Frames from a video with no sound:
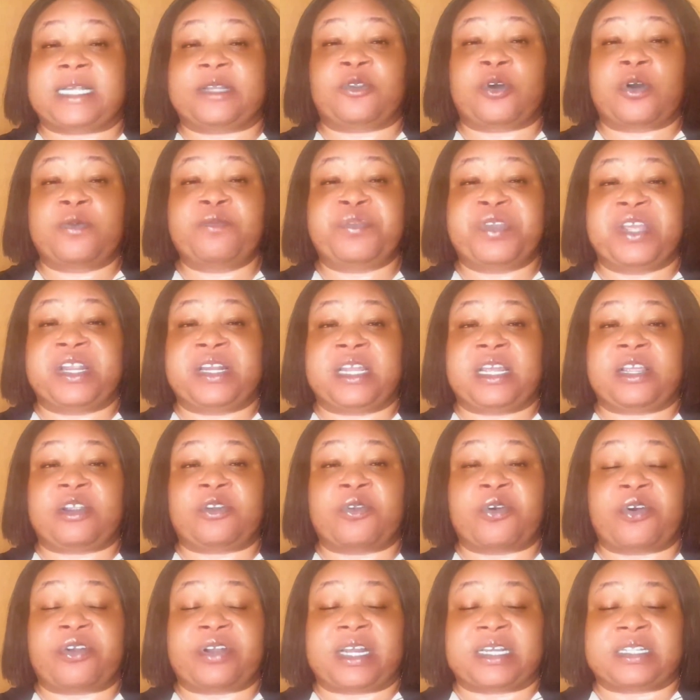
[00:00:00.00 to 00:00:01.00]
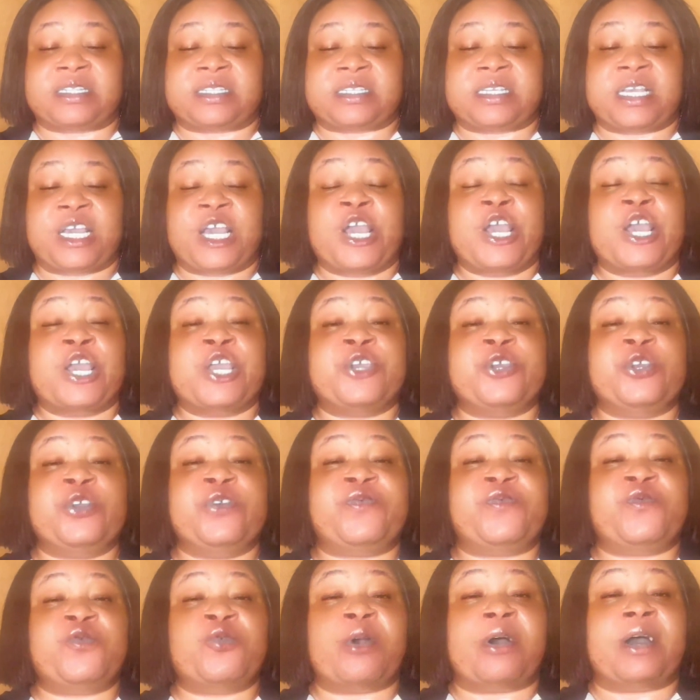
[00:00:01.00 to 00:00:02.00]
Don't be in ignorance.
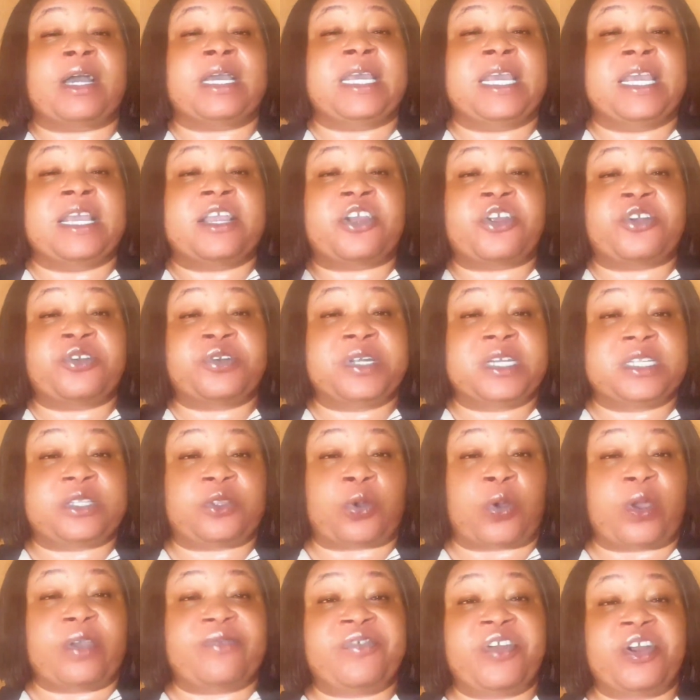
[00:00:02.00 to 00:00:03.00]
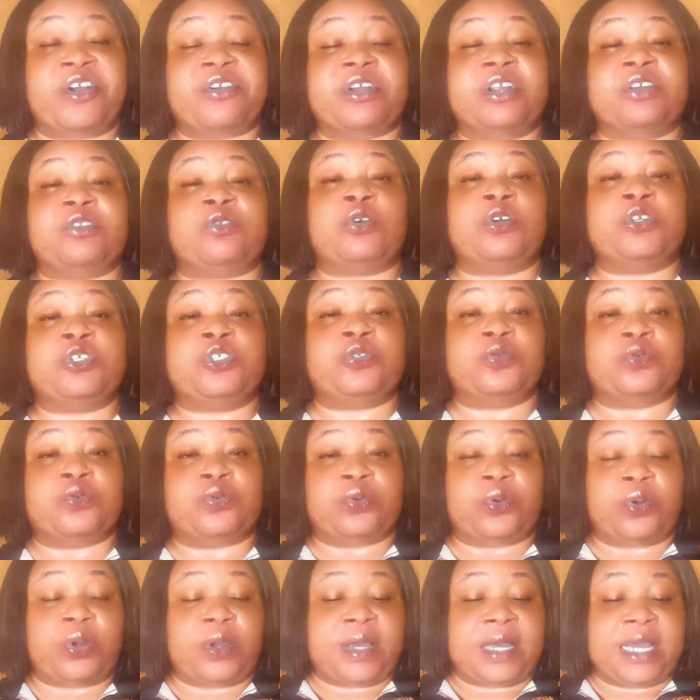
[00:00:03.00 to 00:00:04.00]
If you are a creator, every creator
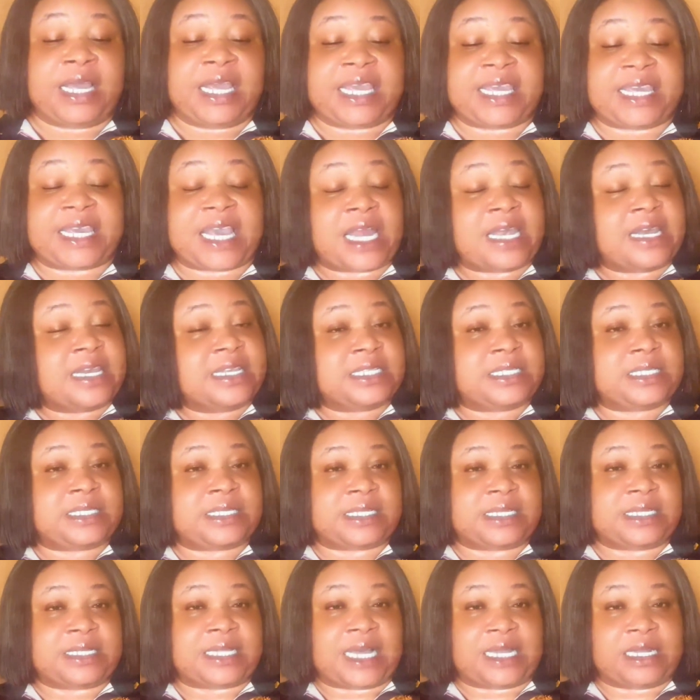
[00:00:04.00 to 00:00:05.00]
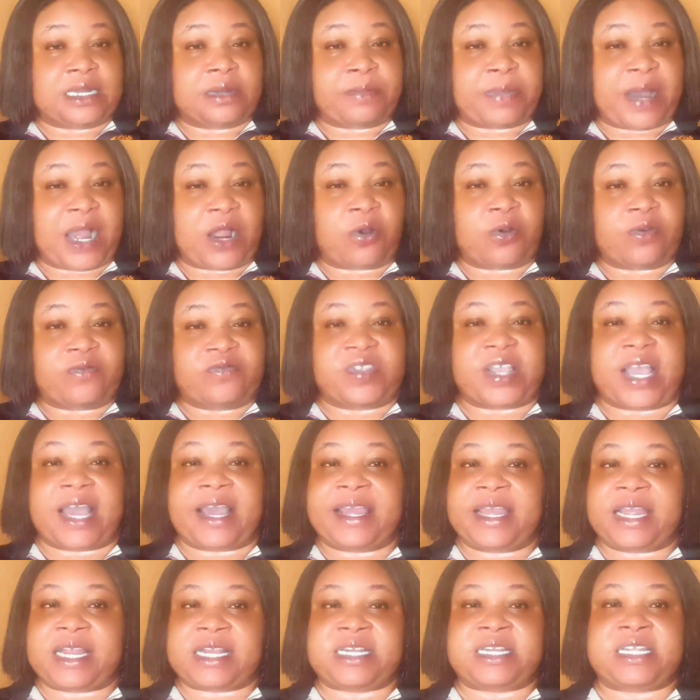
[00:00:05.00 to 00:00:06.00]
should get this thing at the back of their
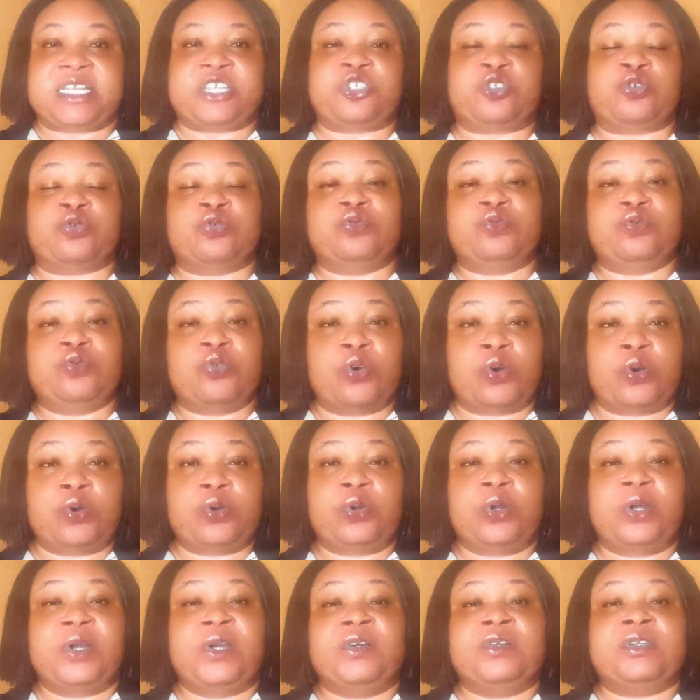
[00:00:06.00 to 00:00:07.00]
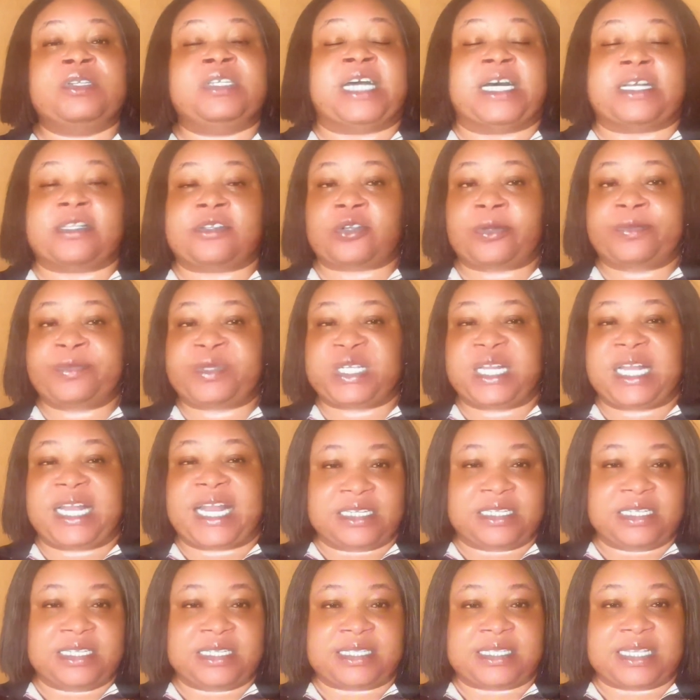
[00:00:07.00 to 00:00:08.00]
head. They should know that something
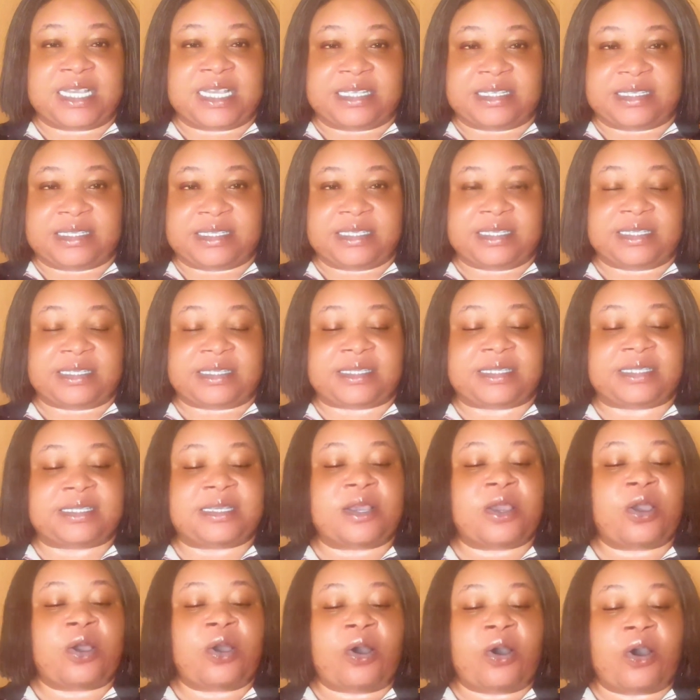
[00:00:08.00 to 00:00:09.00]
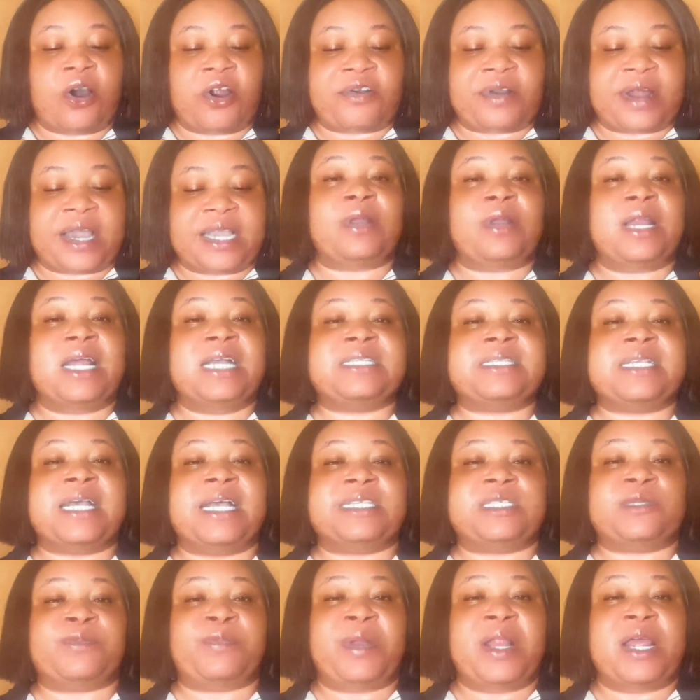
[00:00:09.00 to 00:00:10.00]
like this exists. All right, let's
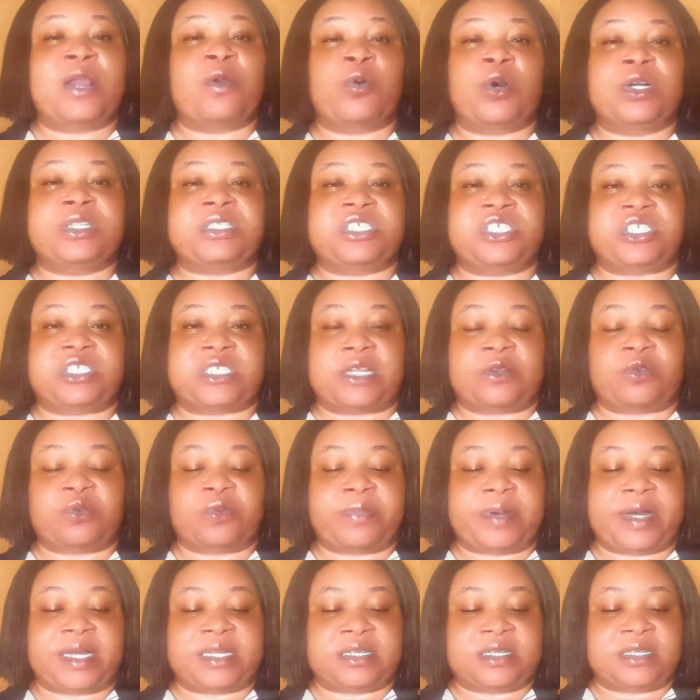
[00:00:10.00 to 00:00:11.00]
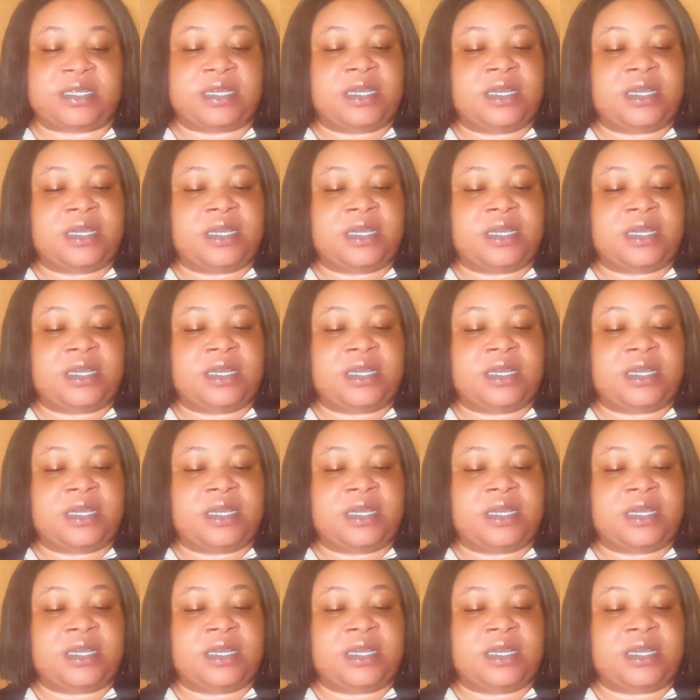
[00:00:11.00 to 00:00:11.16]
explain what is shadow banned.